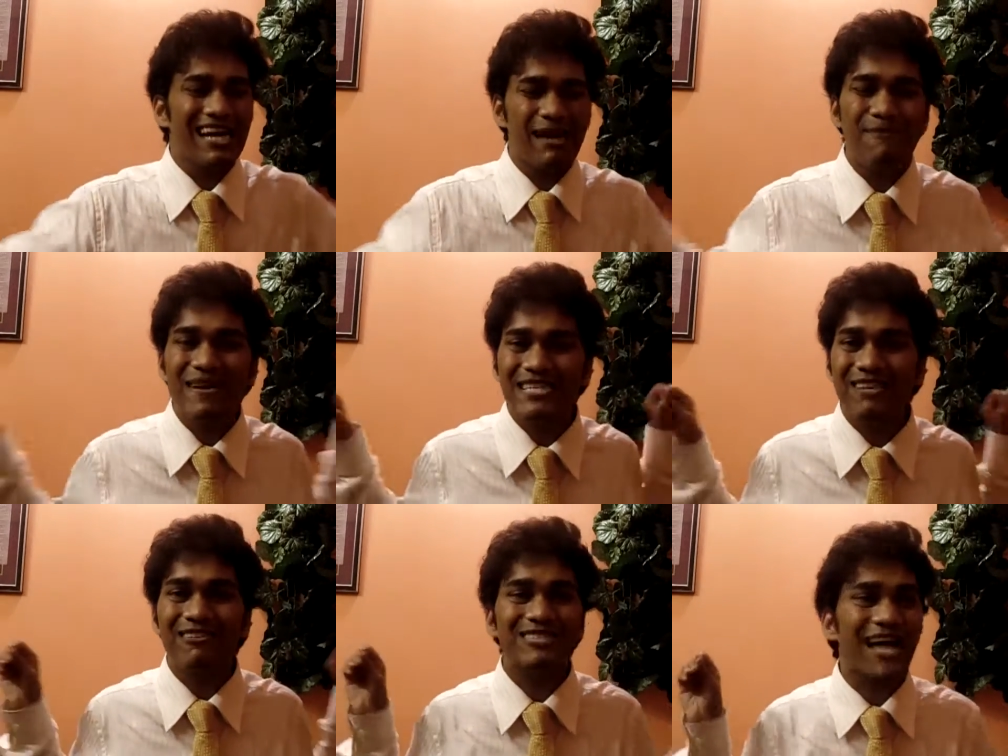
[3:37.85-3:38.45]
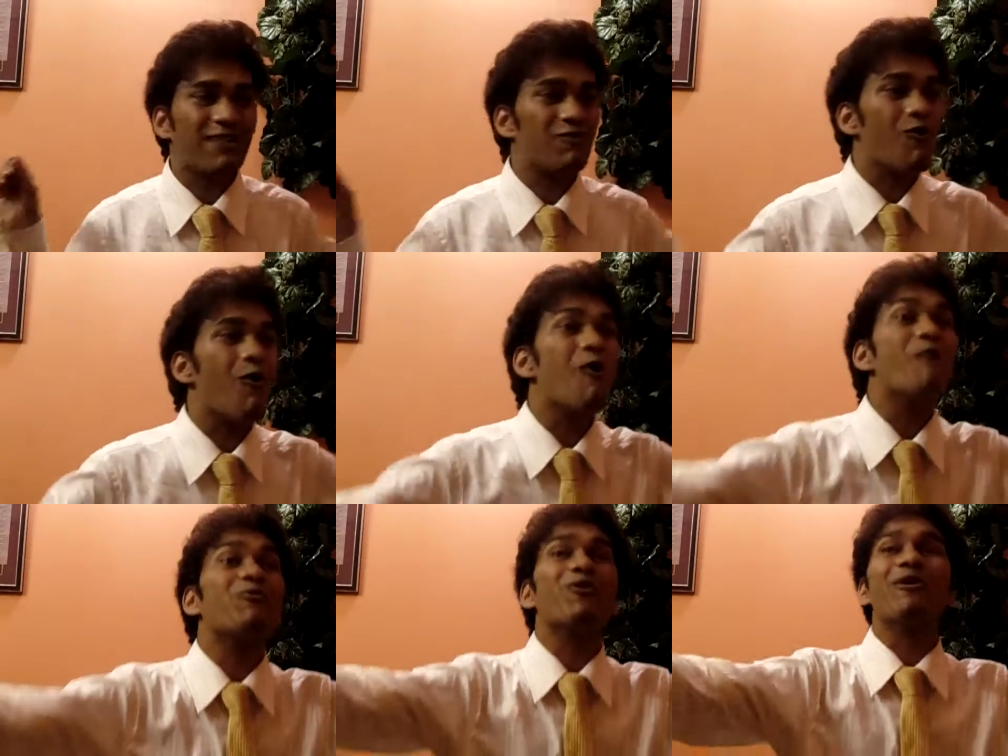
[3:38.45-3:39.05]
the blessing shall to
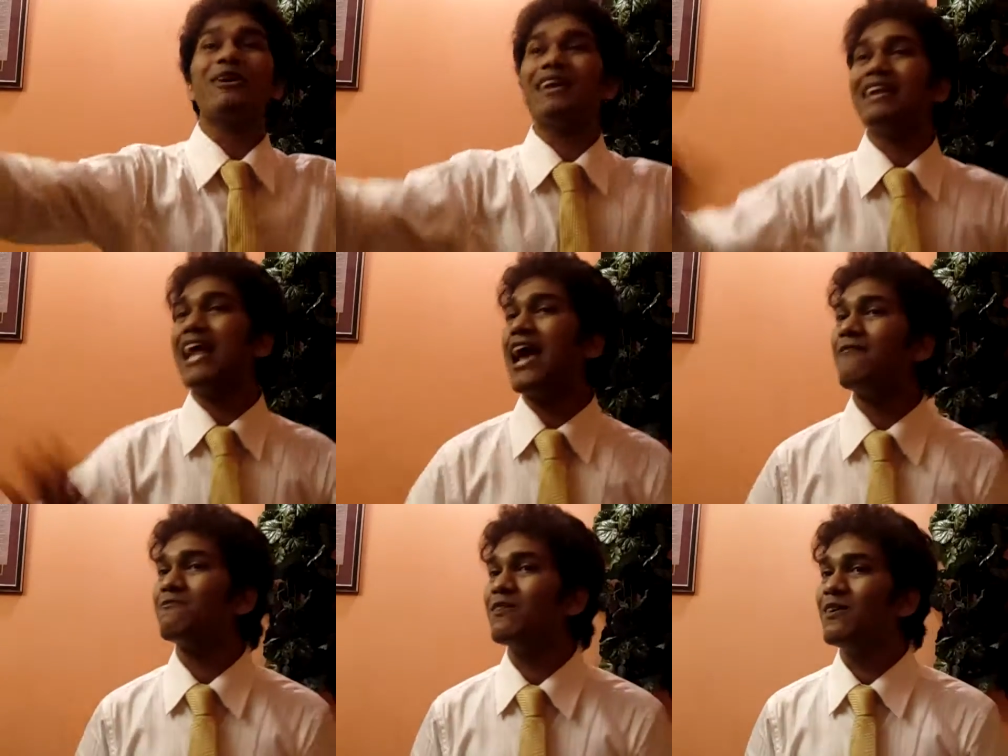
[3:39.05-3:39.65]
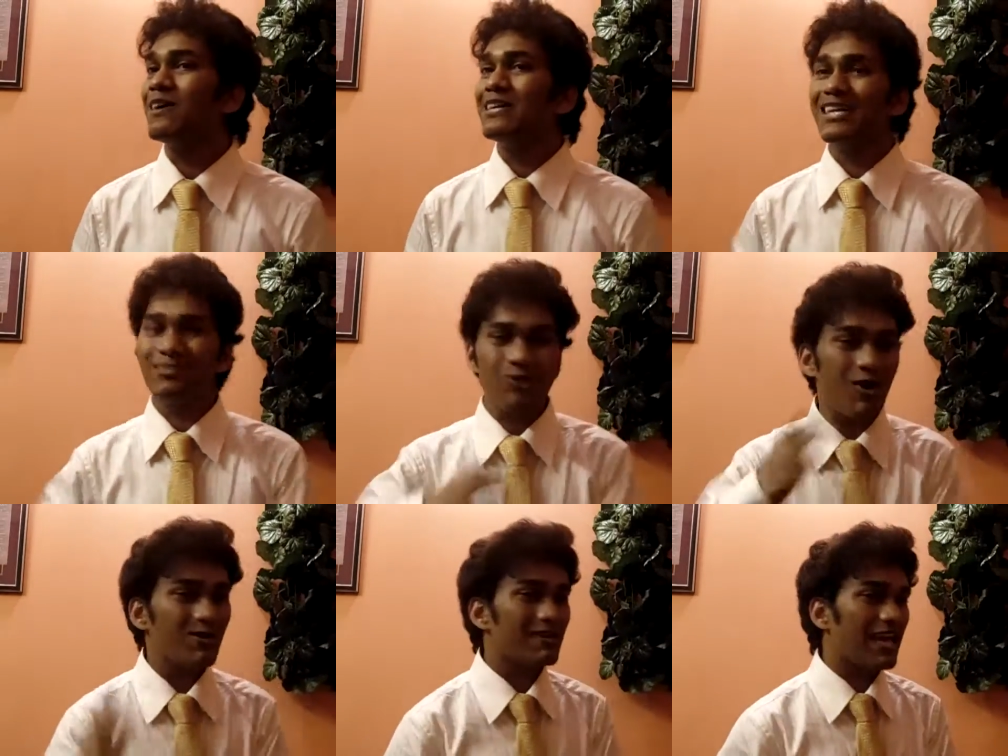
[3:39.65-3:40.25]
overflow in your life. There's
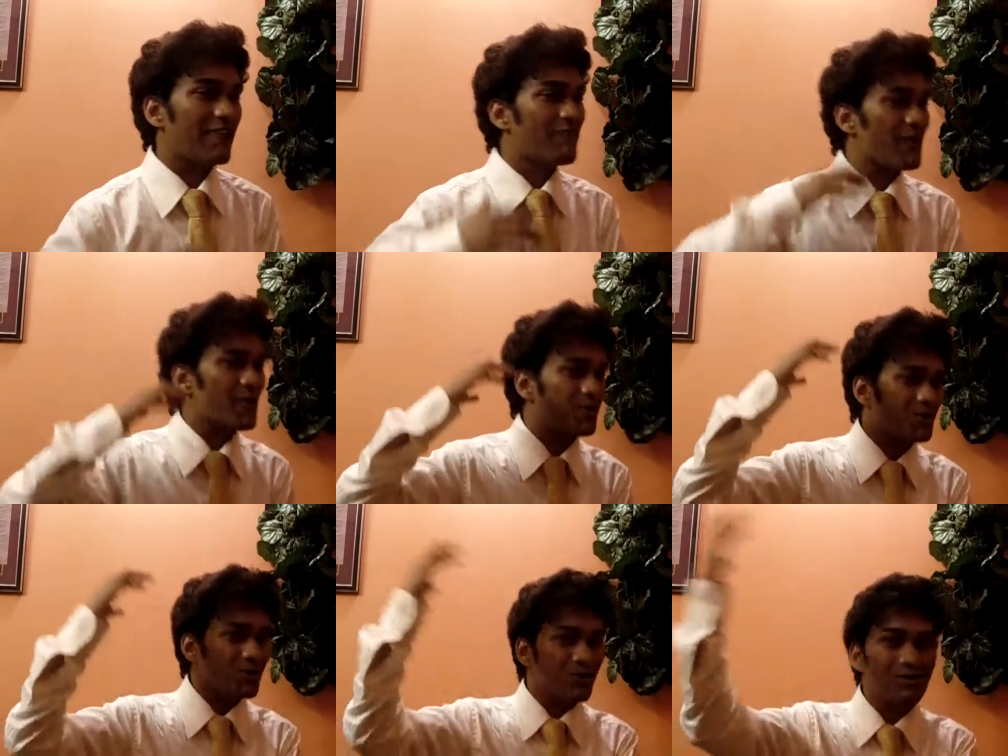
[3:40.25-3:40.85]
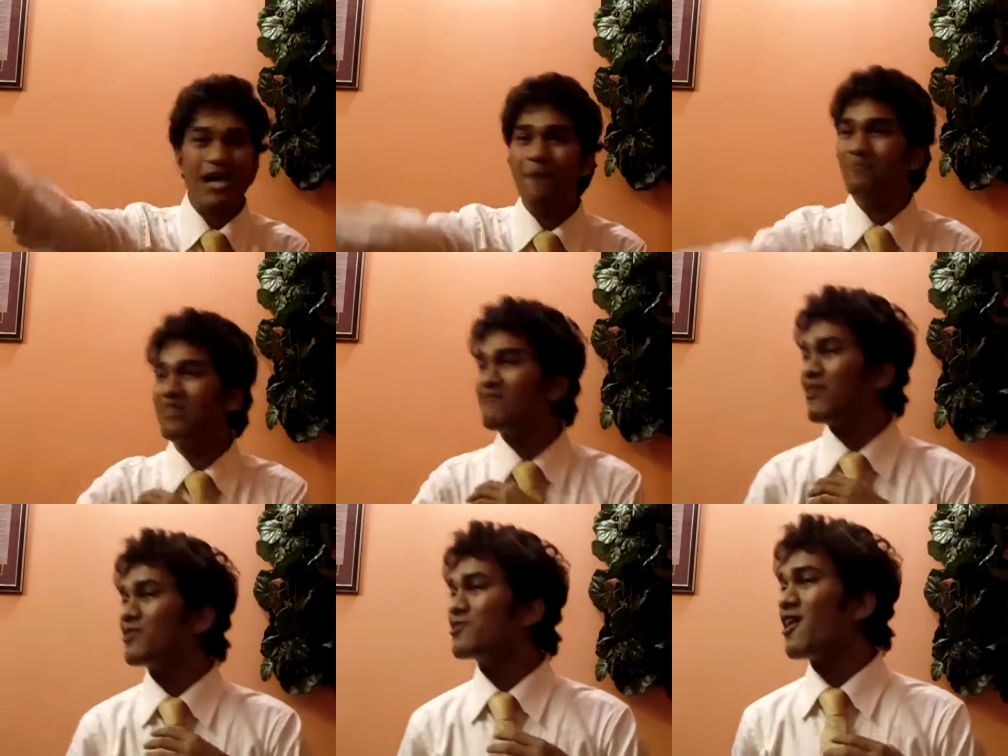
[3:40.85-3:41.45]
no need for you to do
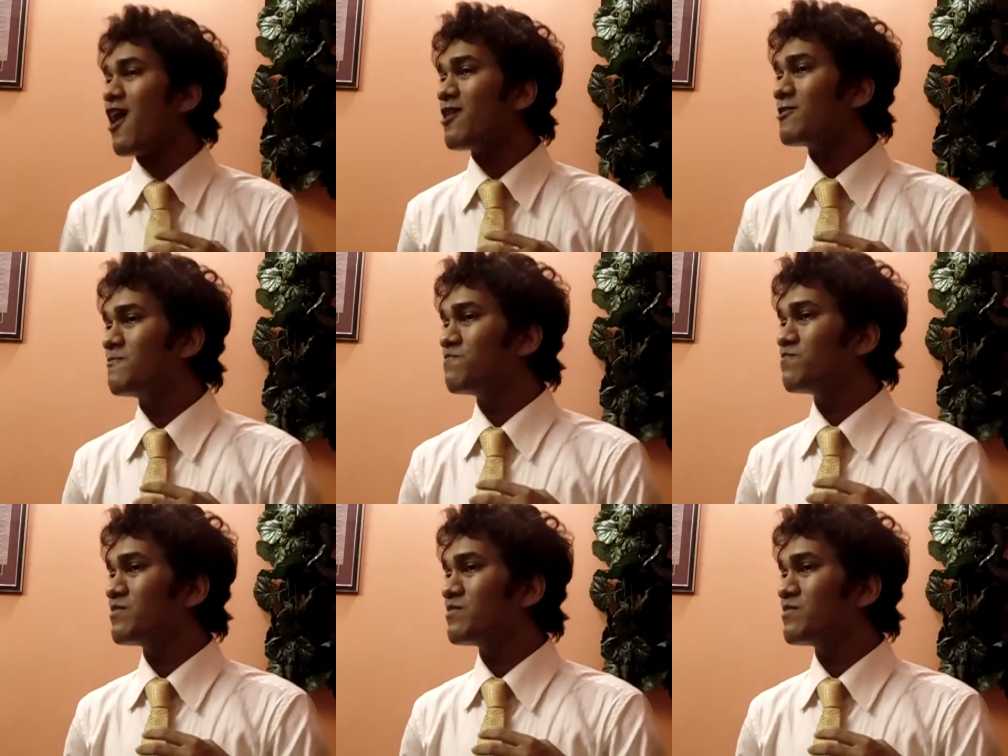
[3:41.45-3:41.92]
something for God.